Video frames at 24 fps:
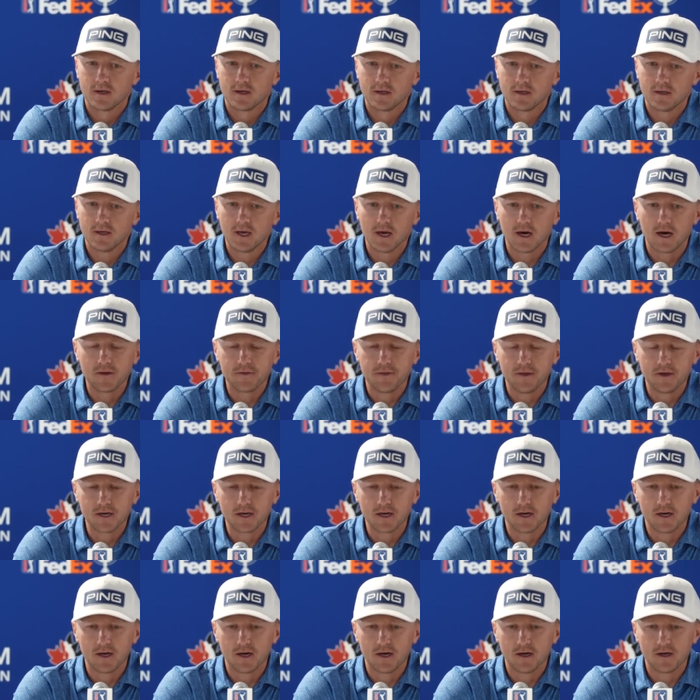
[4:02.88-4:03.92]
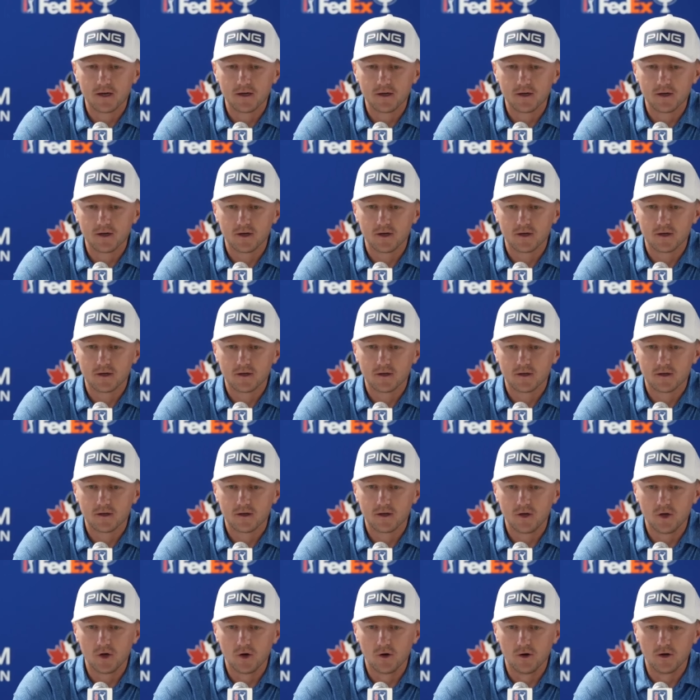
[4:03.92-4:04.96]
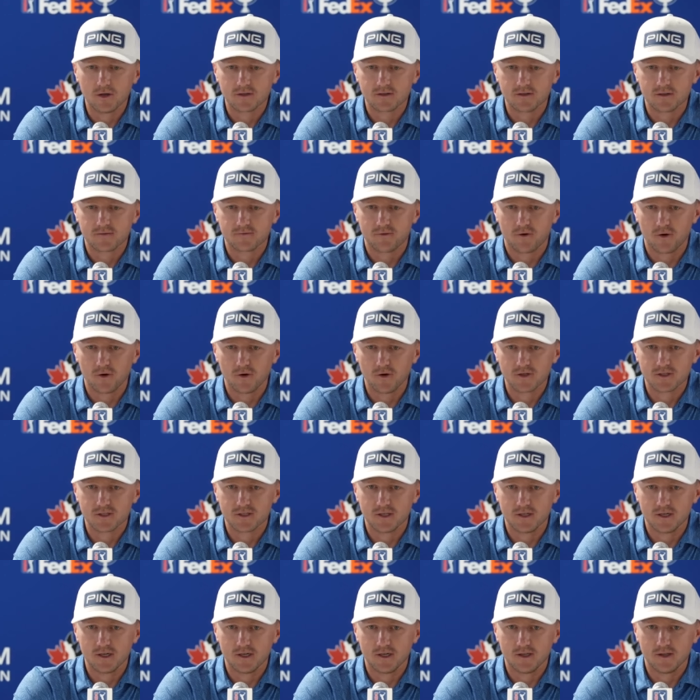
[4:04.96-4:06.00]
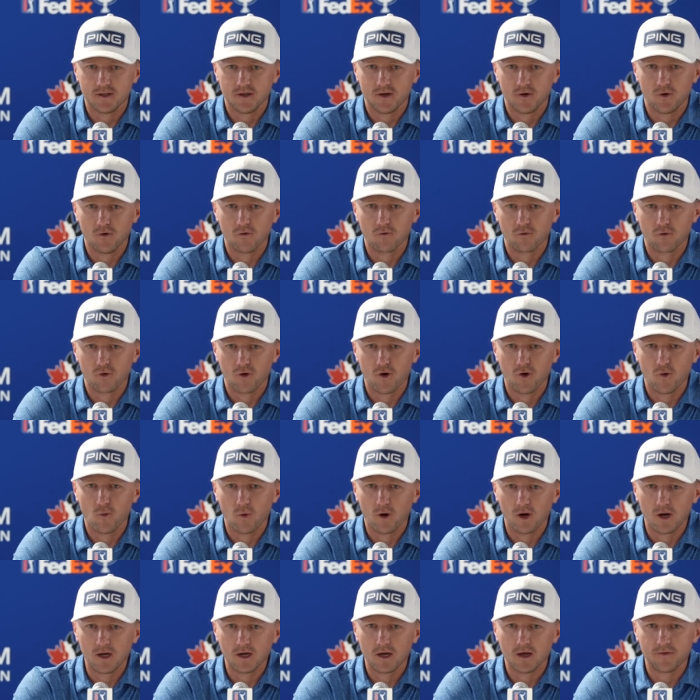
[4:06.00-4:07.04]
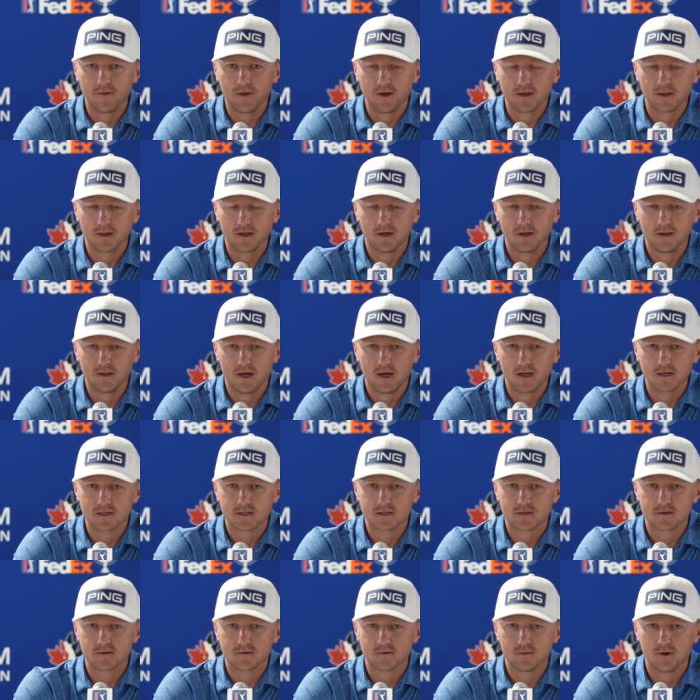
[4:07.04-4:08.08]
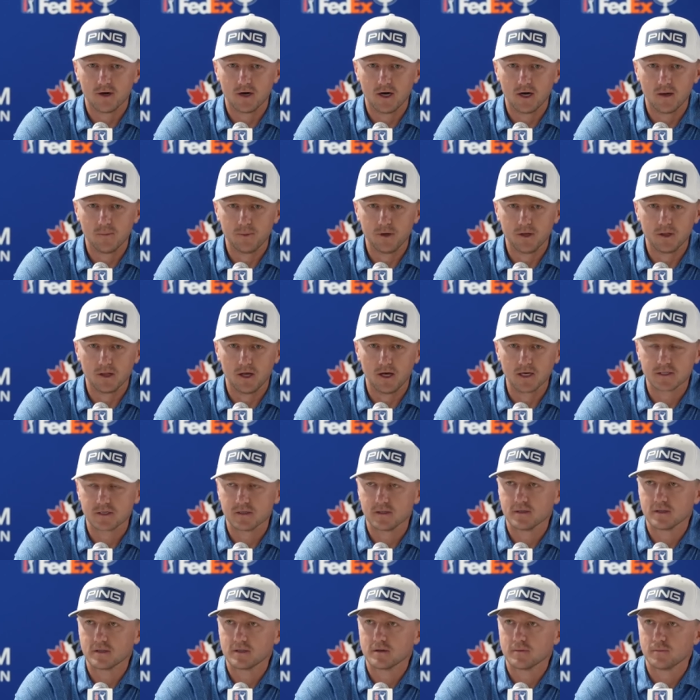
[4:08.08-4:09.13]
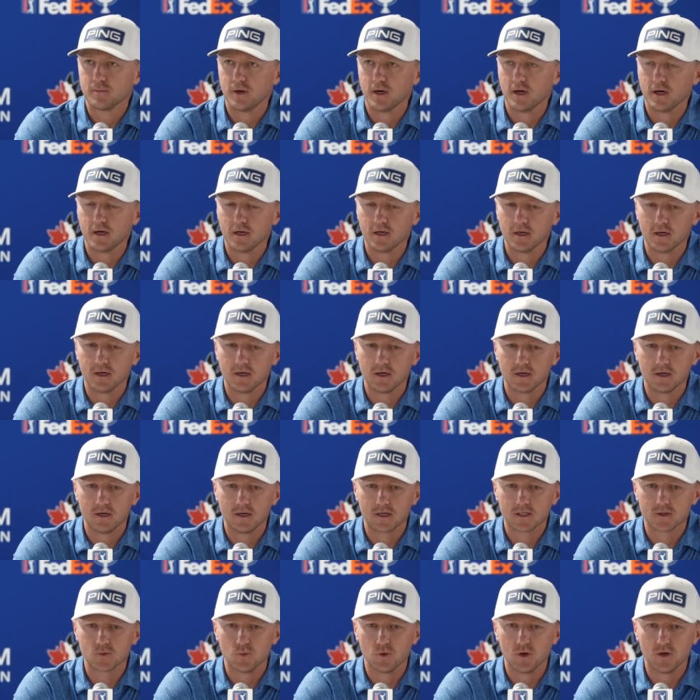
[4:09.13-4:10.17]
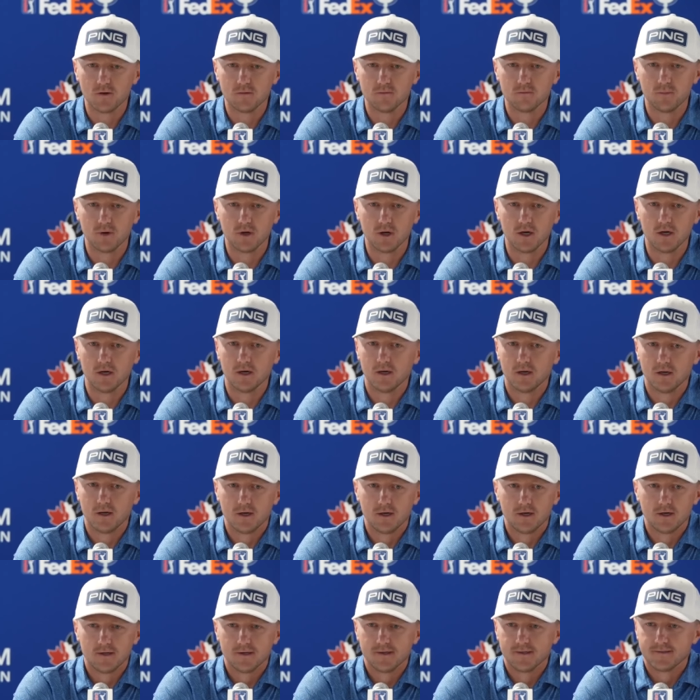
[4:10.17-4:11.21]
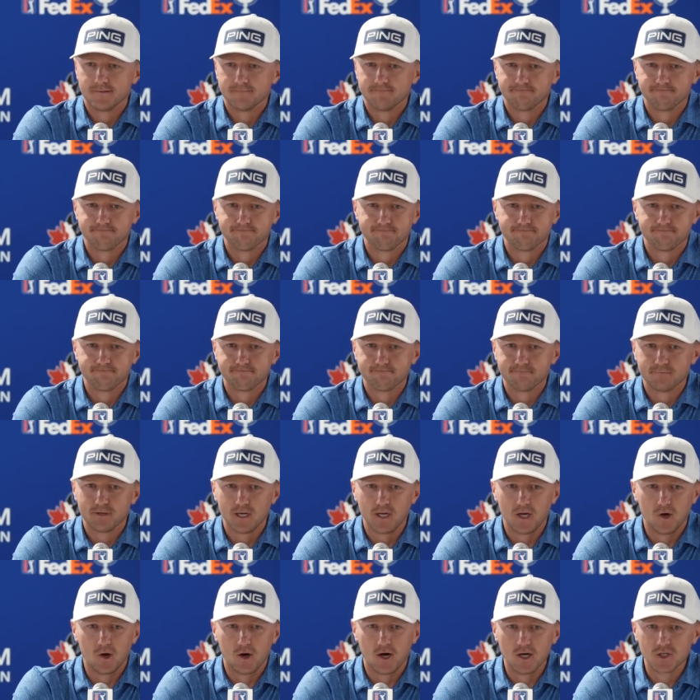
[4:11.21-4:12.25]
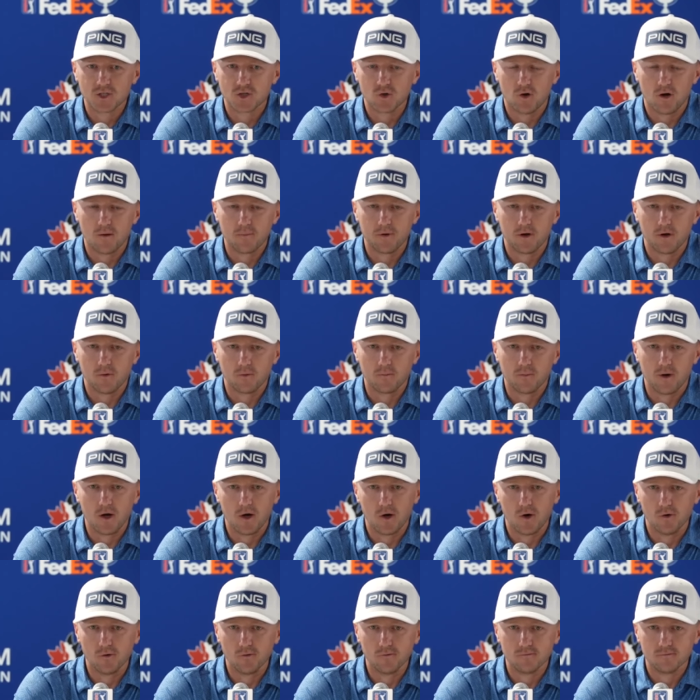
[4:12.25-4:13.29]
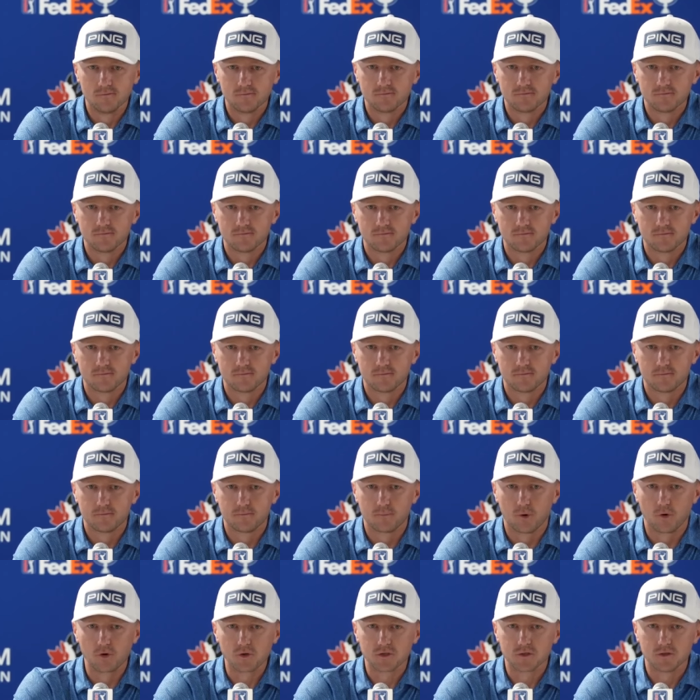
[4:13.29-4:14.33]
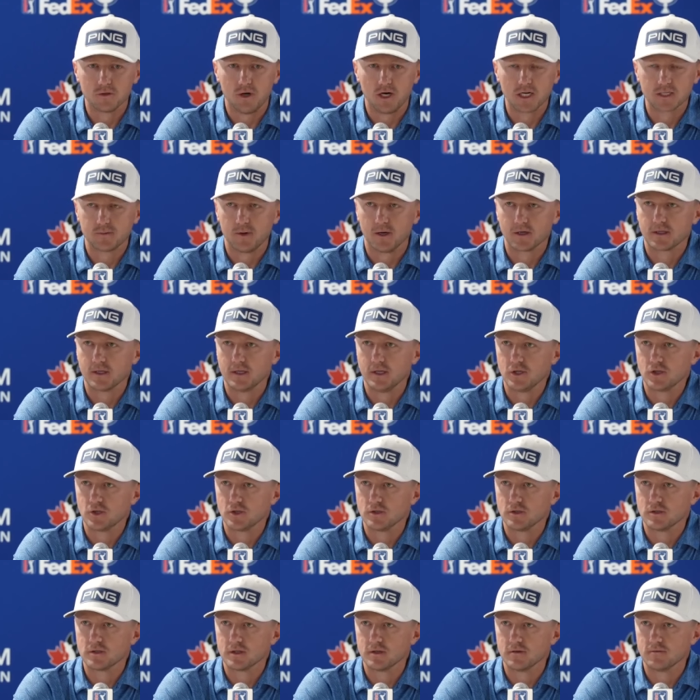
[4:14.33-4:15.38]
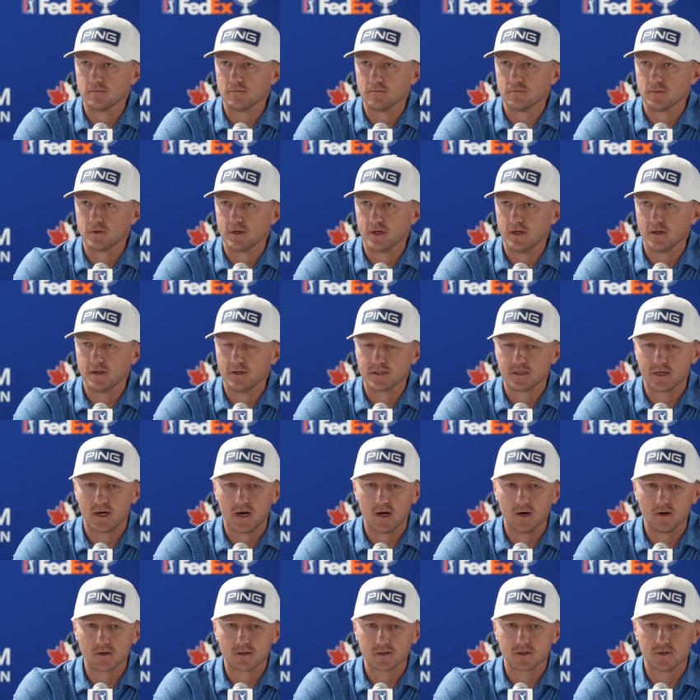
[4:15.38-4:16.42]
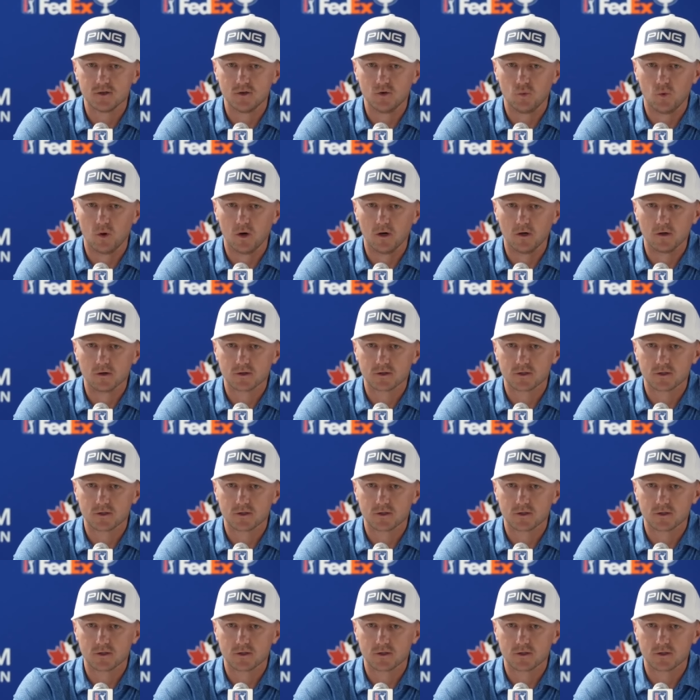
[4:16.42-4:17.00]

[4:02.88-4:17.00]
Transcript: Yeah, I think... You know, as far as the overall weight, I think that's been lessened by Nick's win. But, you know, I show up here with my own personal expectations and desires to do well.